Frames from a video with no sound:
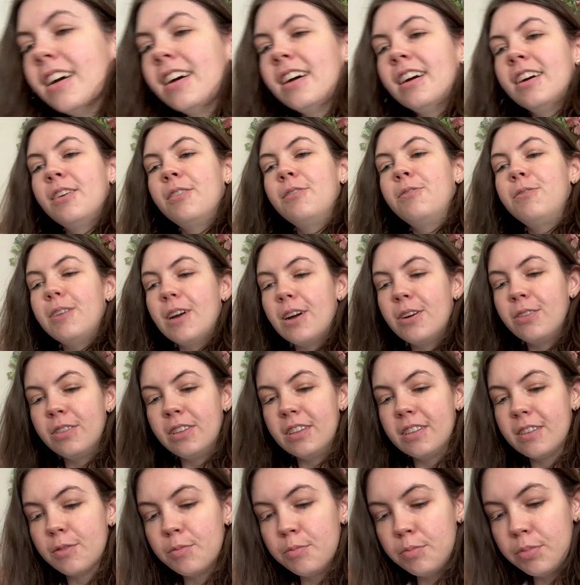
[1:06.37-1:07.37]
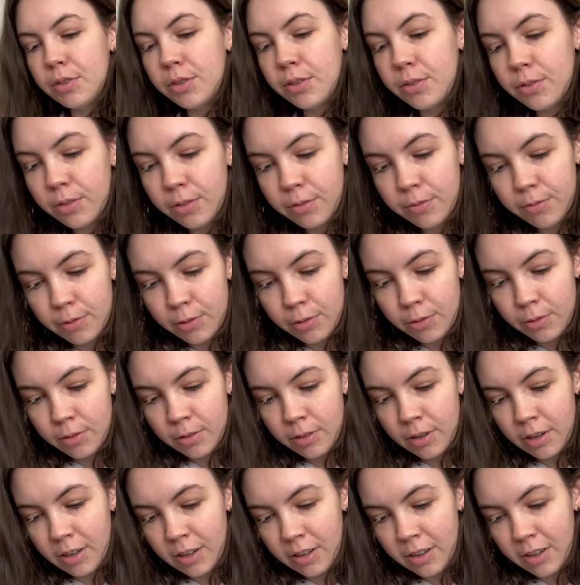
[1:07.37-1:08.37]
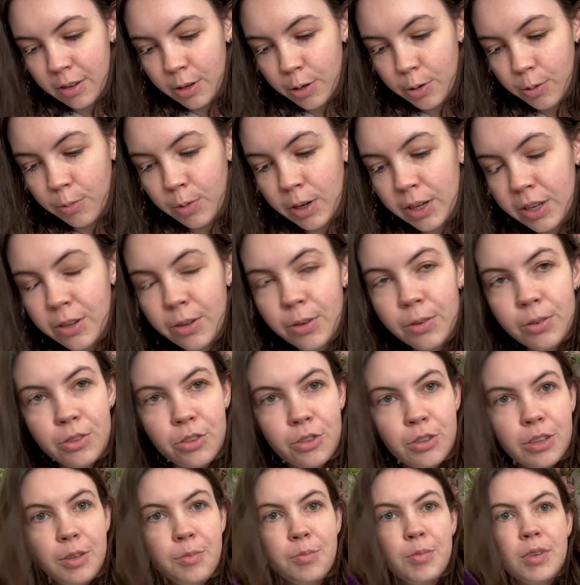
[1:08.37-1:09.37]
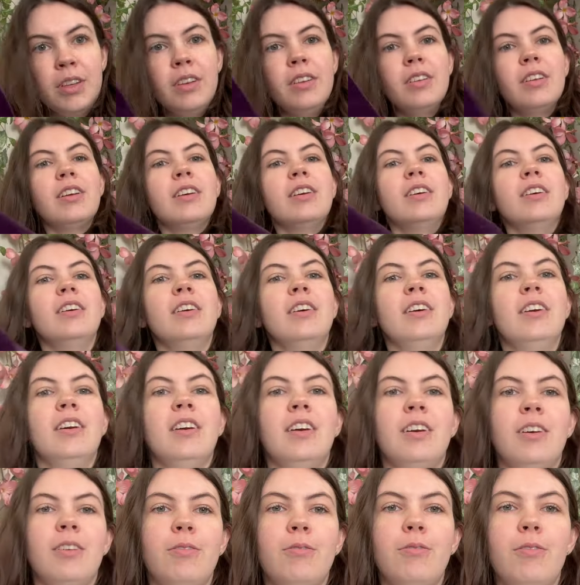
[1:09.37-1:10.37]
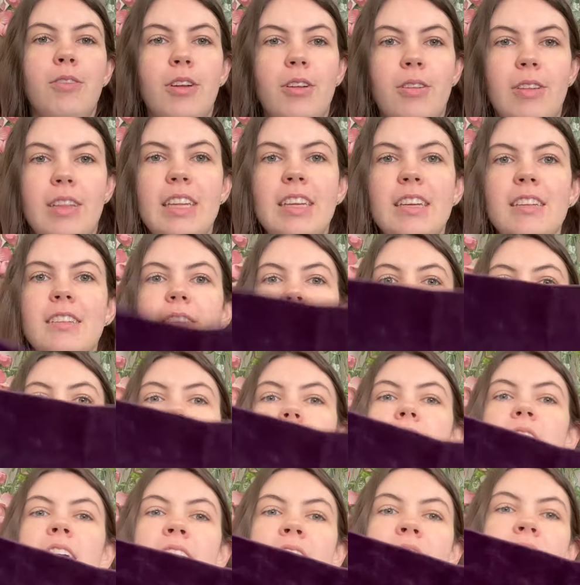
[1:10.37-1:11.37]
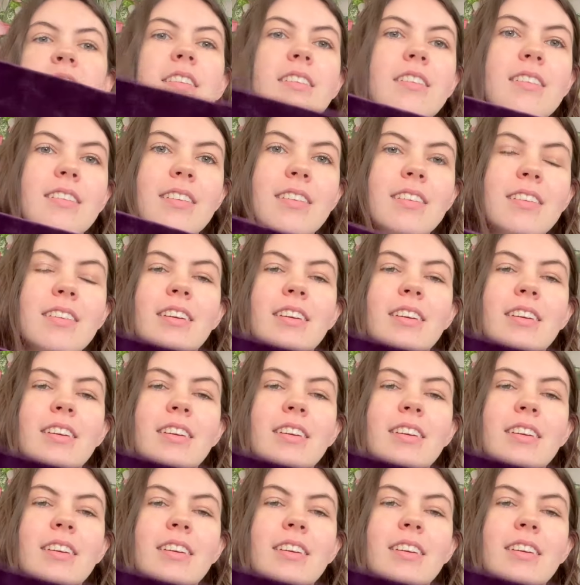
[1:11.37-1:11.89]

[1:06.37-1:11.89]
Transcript: found this beautiful window treatment. I think it's a Lance,